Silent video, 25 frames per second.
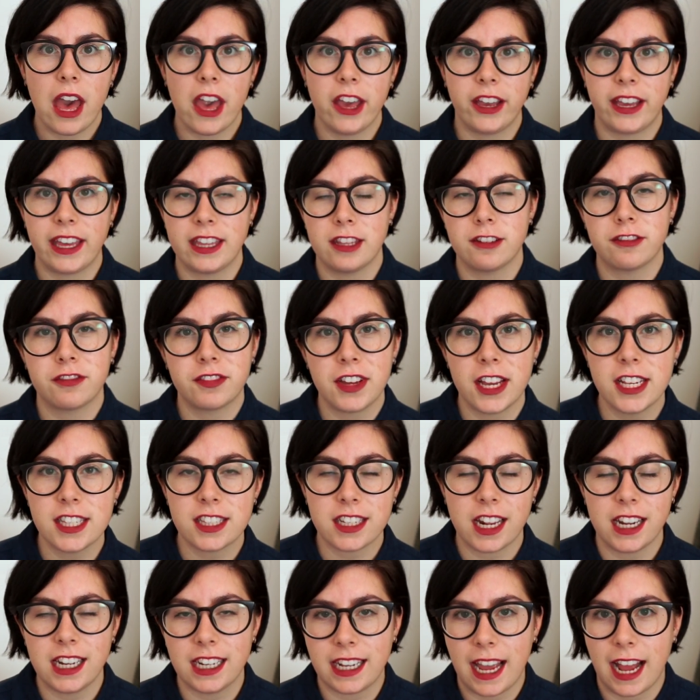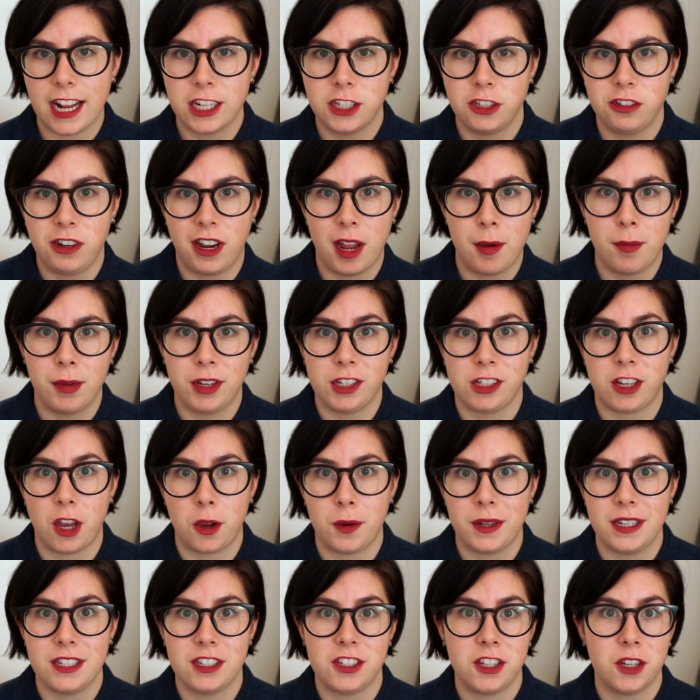Okay, the first kind of category I'm going to
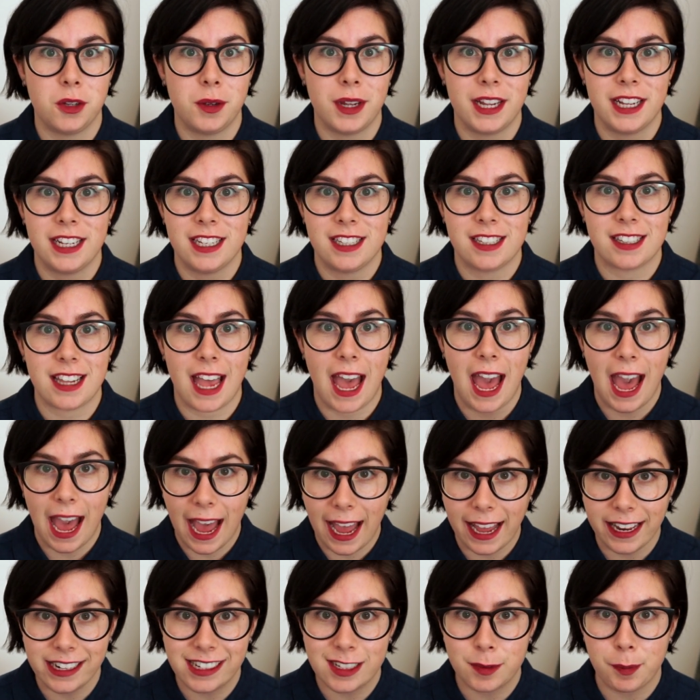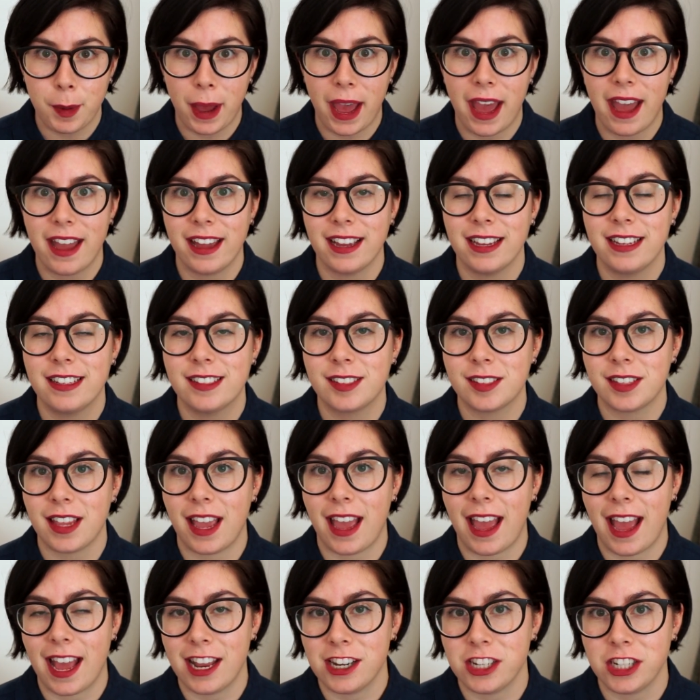go into is handbags.
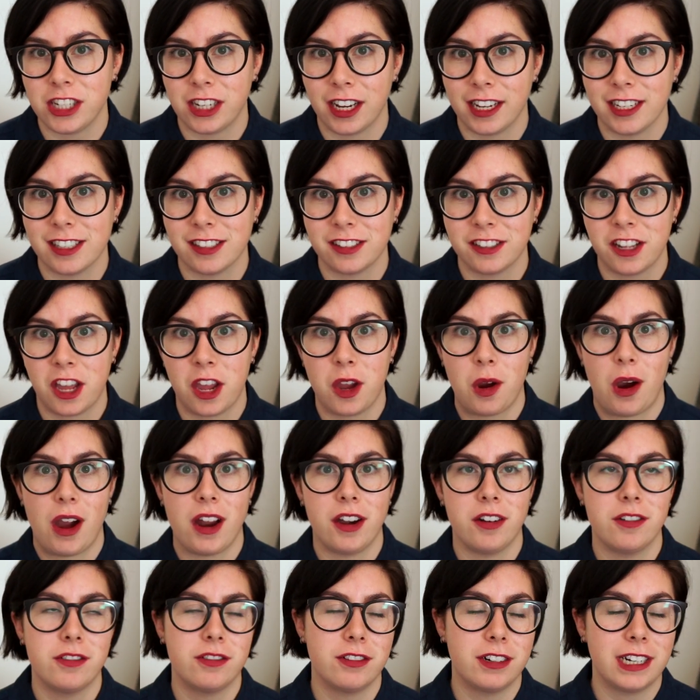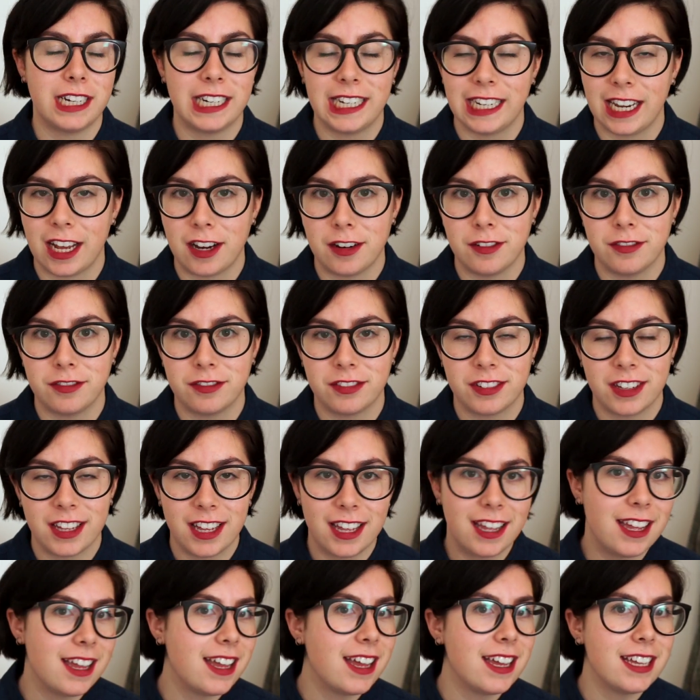As you guys know, I really love
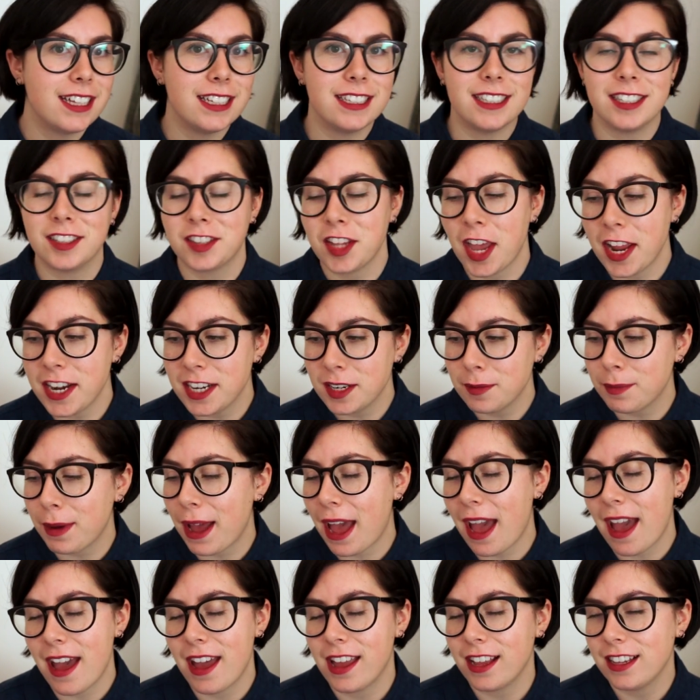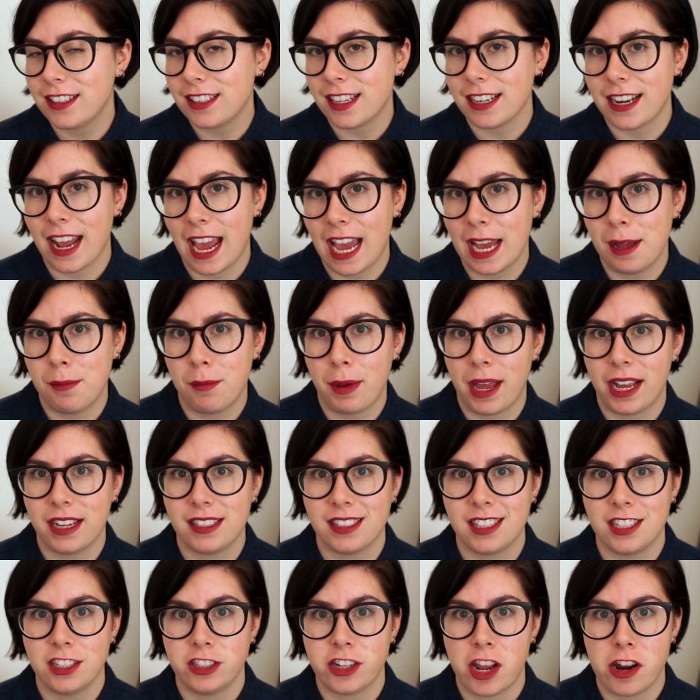designer bags and
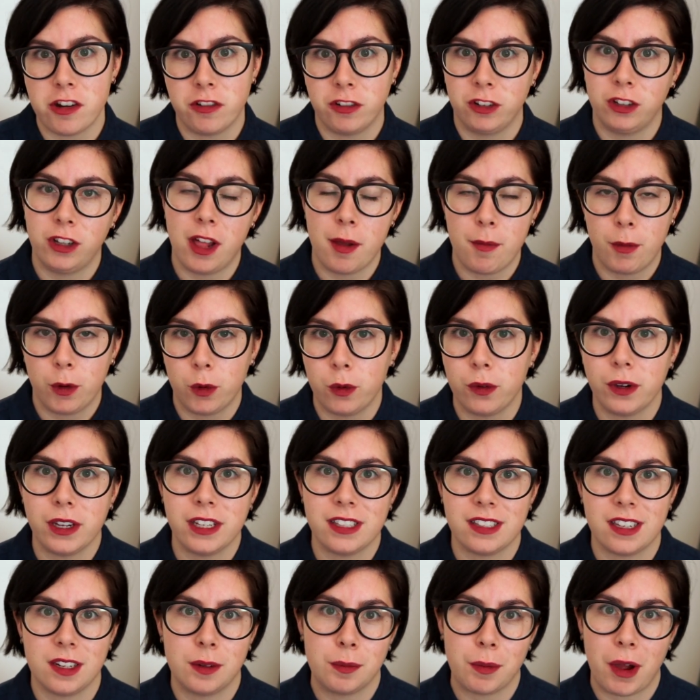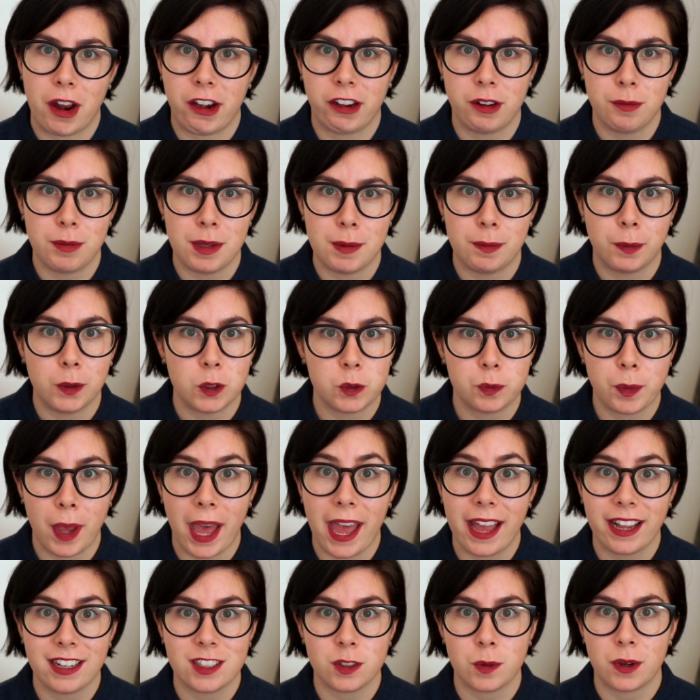handbags in general. I'm always admiring people's
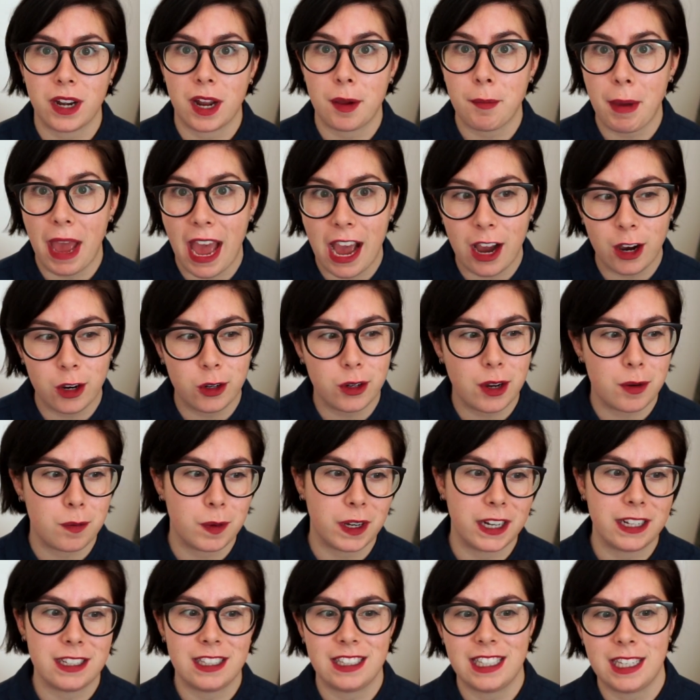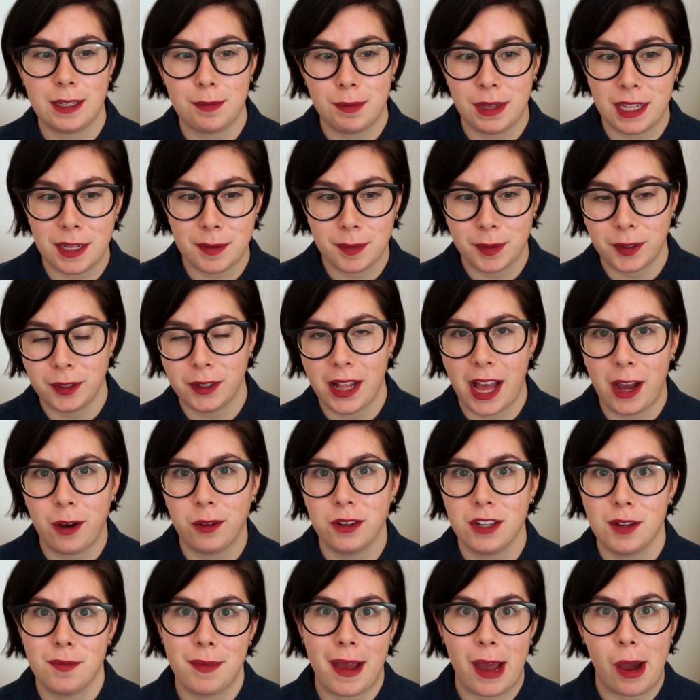bags when I'm out, and when I see people
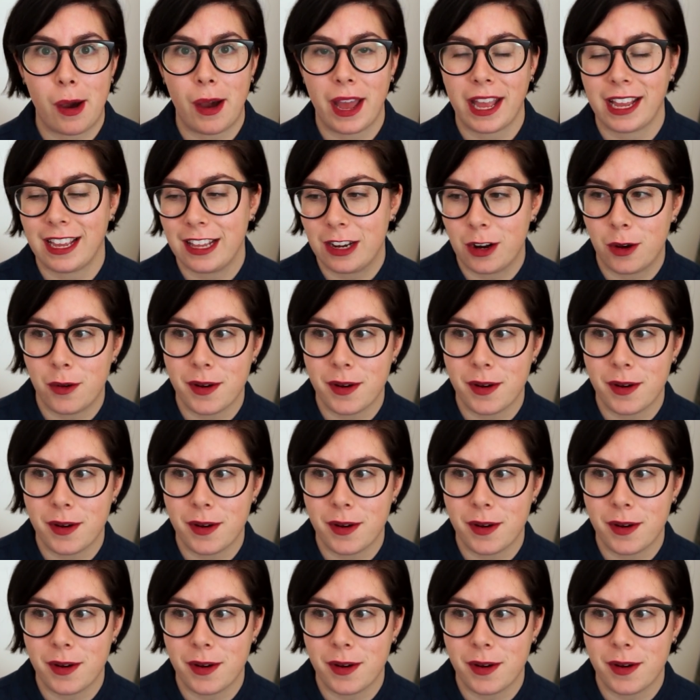out and about, I